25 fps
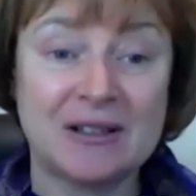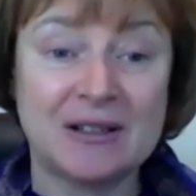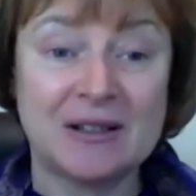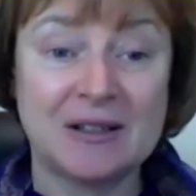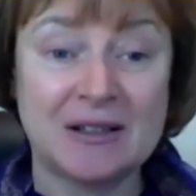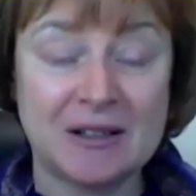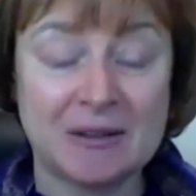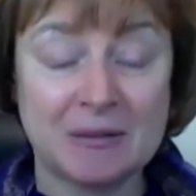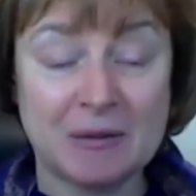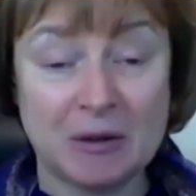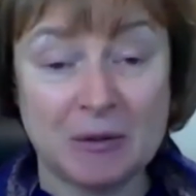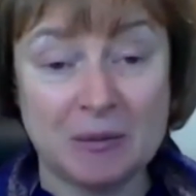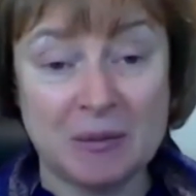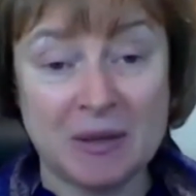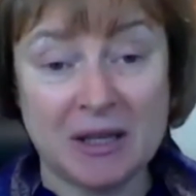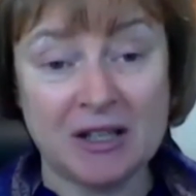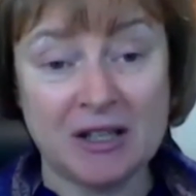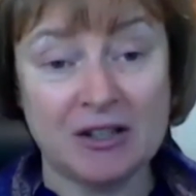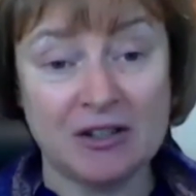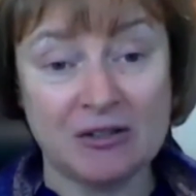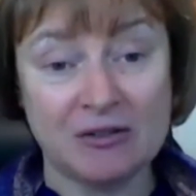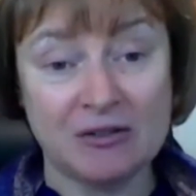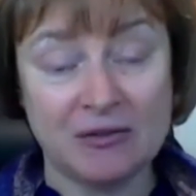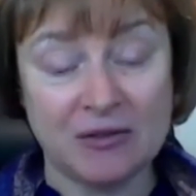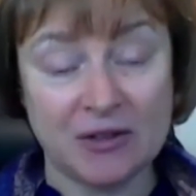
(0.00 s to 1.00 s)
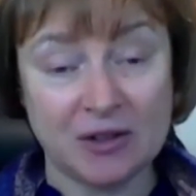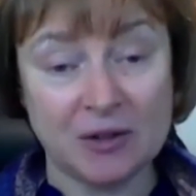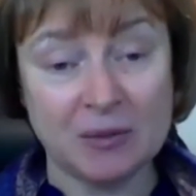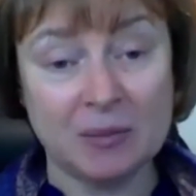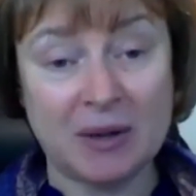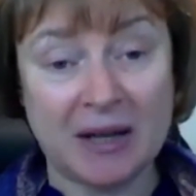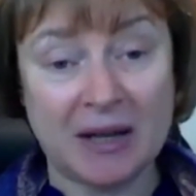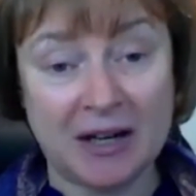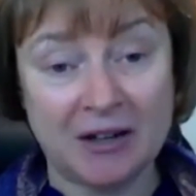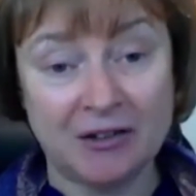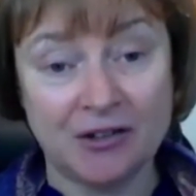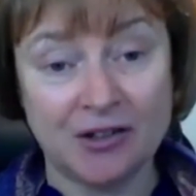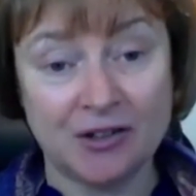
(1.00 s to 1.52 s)
it can make you feel
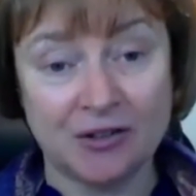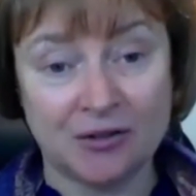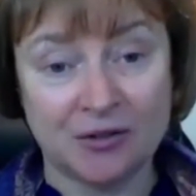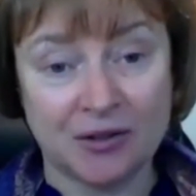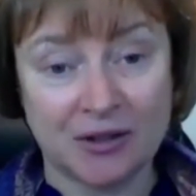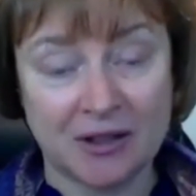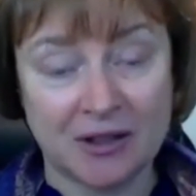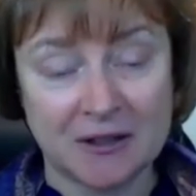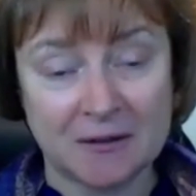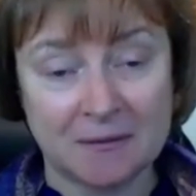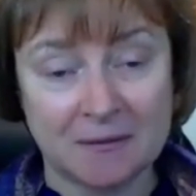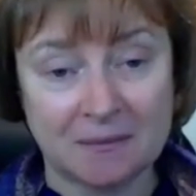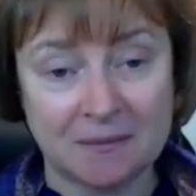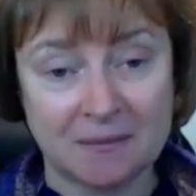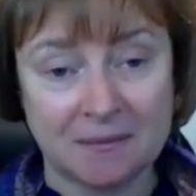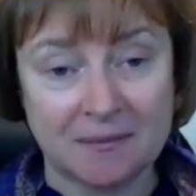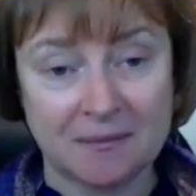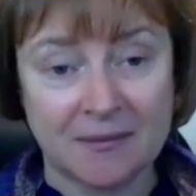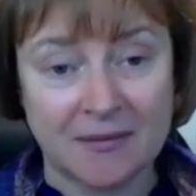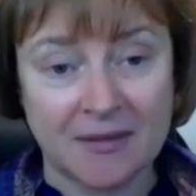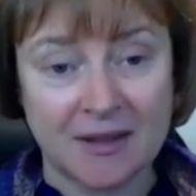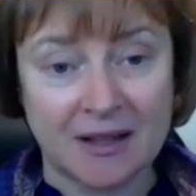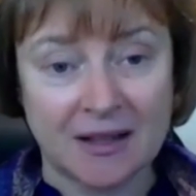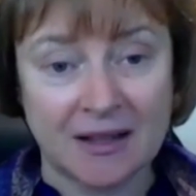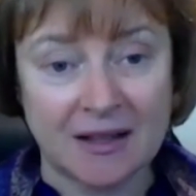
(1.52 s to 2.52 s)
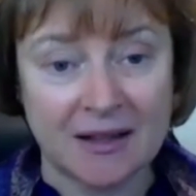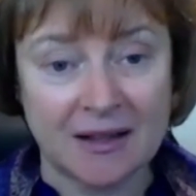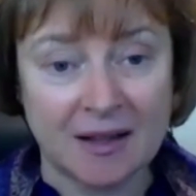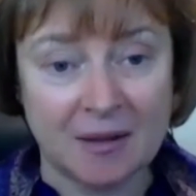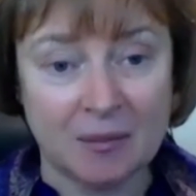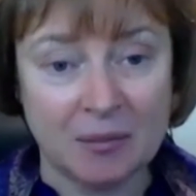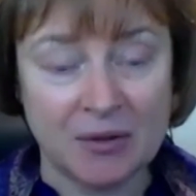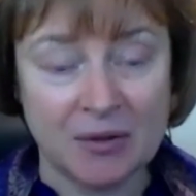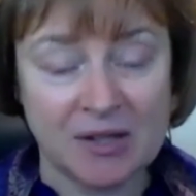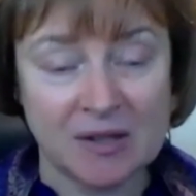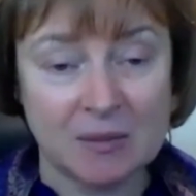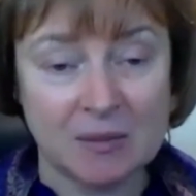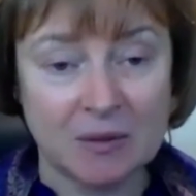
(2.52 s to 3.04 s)
paranoid. And that
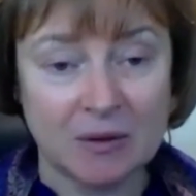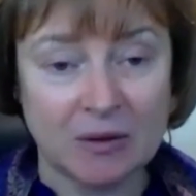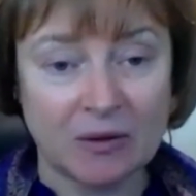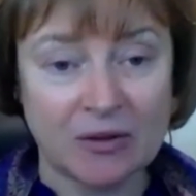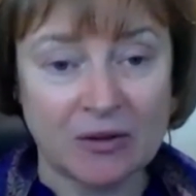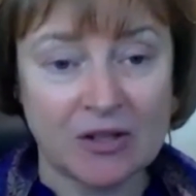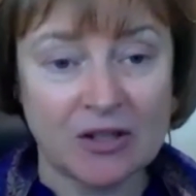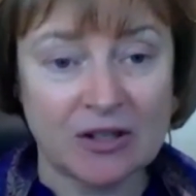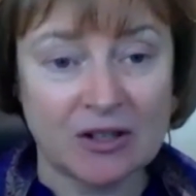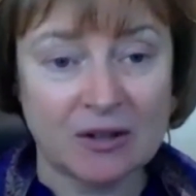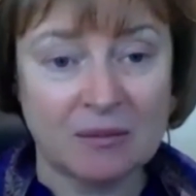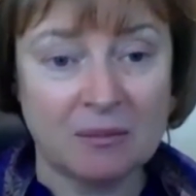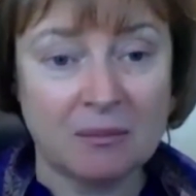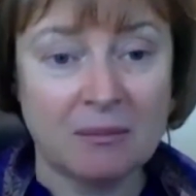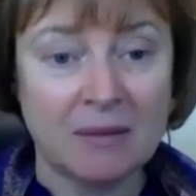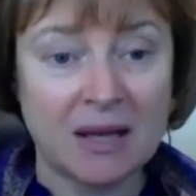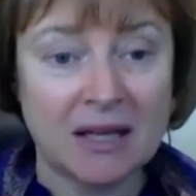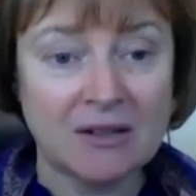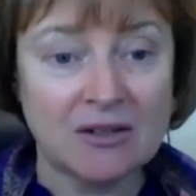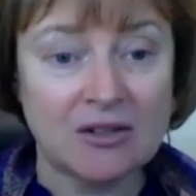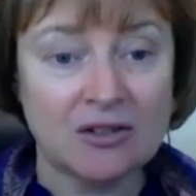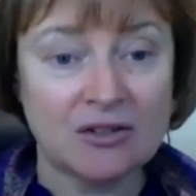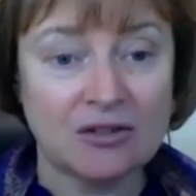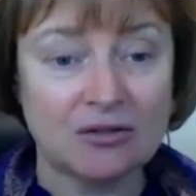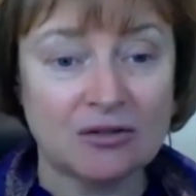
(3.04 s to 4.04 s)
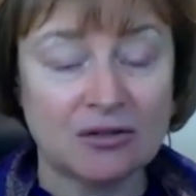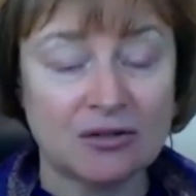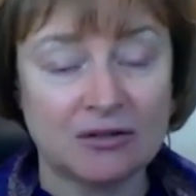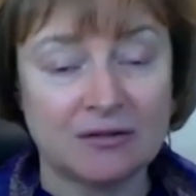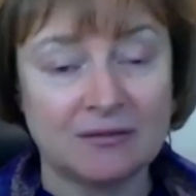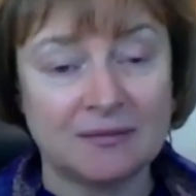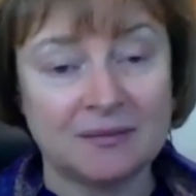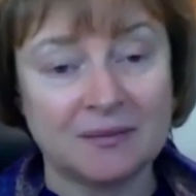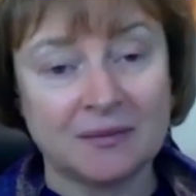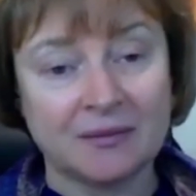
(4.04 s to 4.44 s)
brings me on to the mental